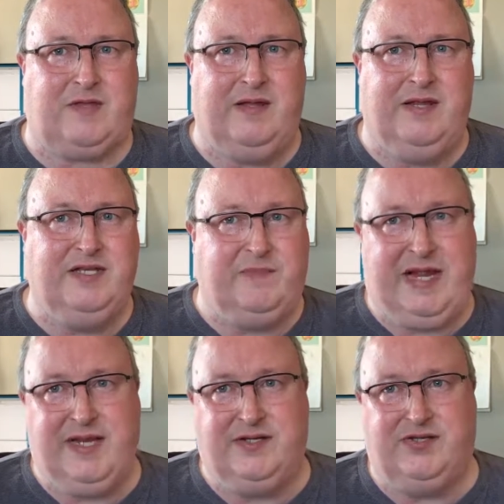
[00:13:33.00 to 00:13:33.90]

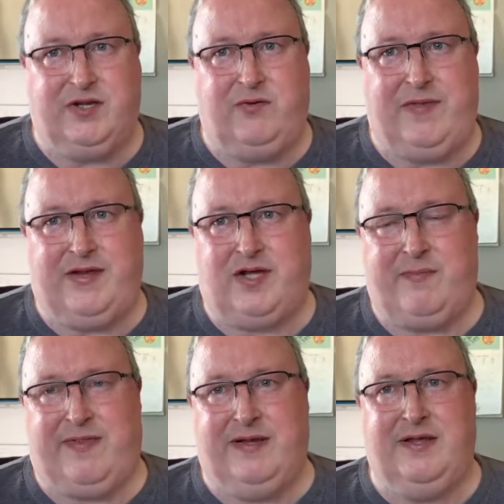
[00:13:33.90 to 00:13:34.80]
independence and all that type
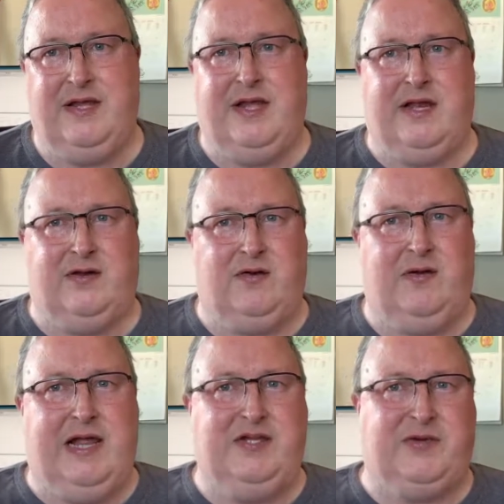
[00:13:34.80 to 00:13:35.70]
of thing, and
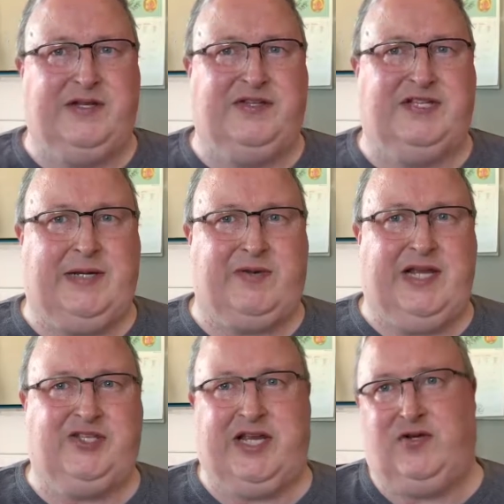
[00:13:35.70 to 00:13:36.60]
each one is a separate
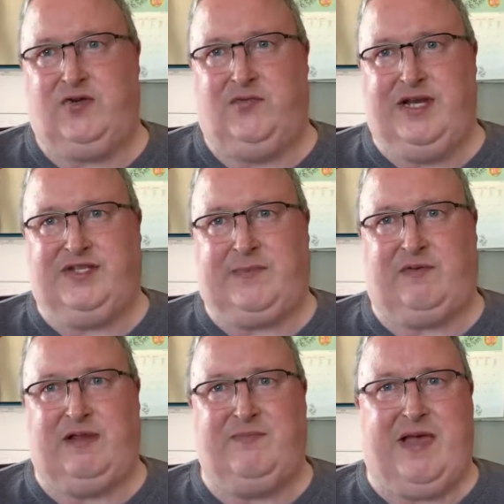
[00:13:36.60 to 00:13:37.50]
essay you could read
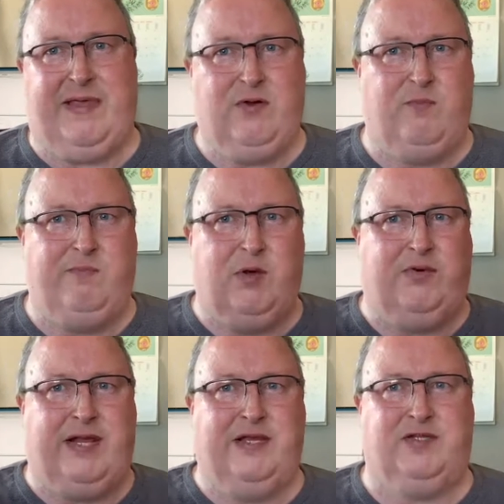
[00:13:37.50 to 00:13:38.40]
separately, but they all build
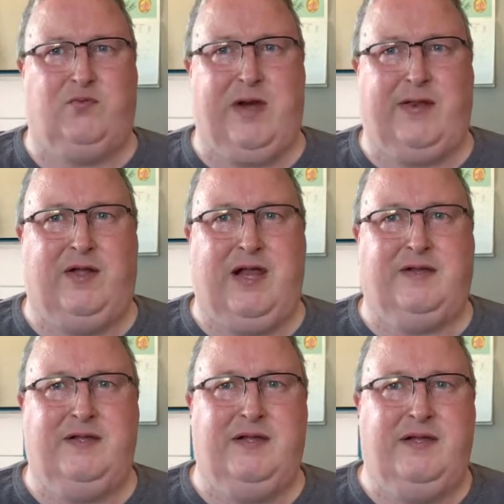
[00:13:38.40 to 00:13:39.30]
into one like
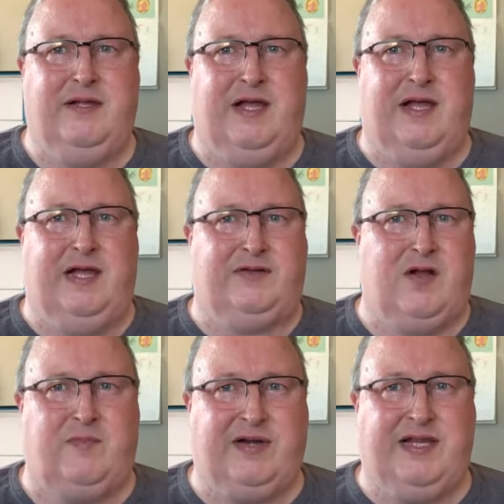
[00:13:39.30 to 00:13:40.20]

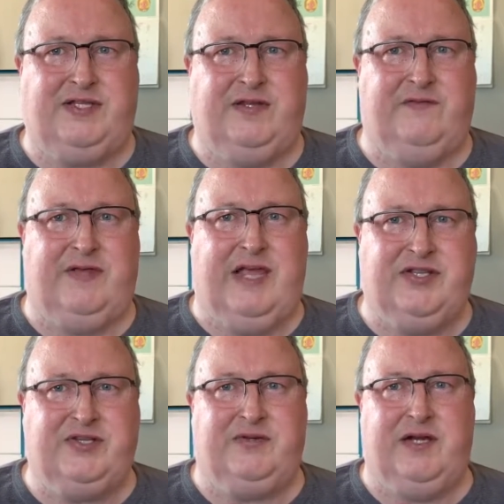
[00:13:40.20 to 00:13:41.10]
comprehensive
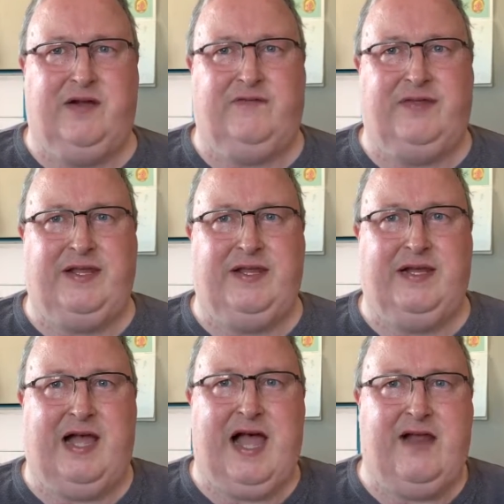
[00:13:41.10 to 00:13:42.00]
history of the
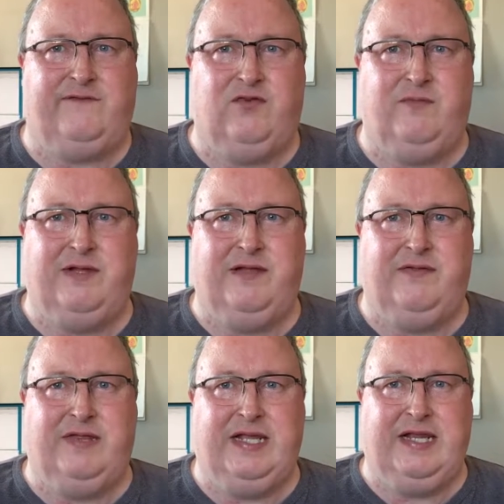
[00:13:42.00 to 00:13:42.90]
art form
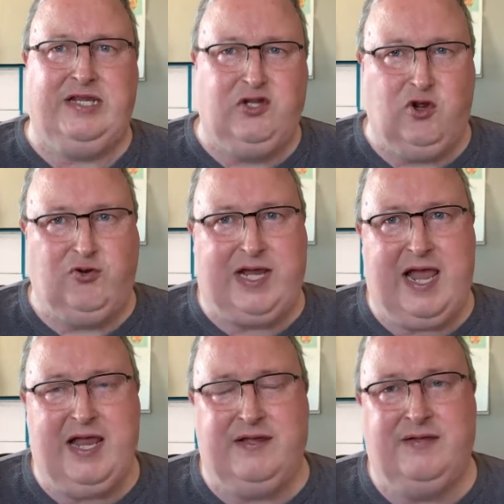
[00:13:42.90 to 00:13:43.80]
in the
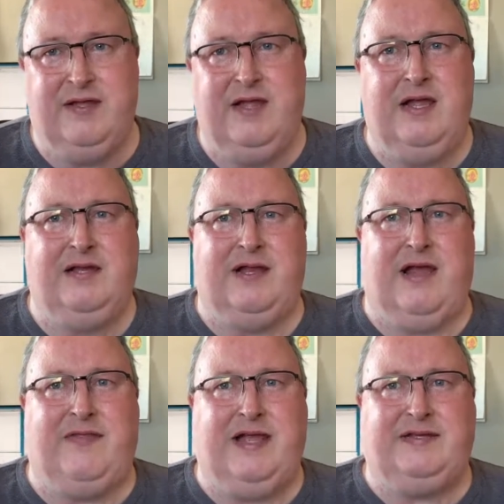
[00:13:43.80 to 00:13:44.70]
UK. Now
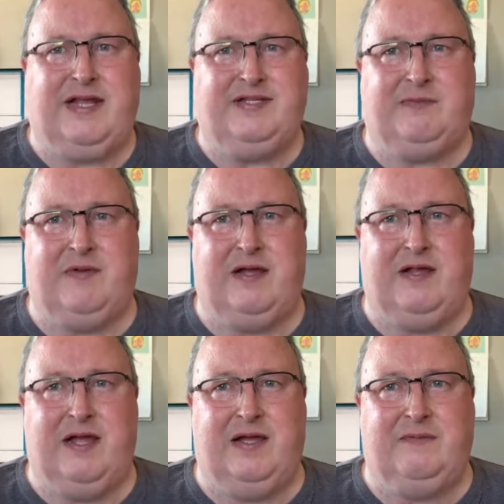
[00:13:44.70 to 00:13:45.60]
that takes up
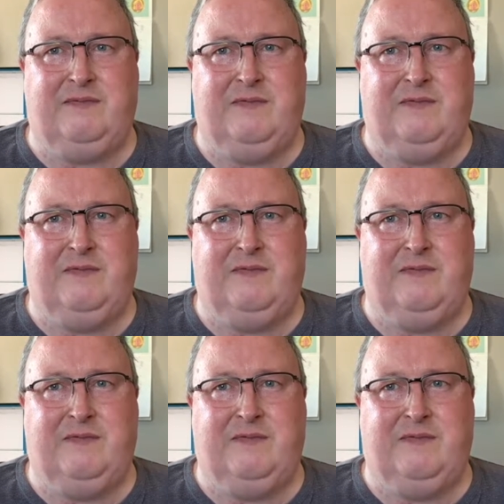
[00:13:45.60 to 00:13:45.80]
a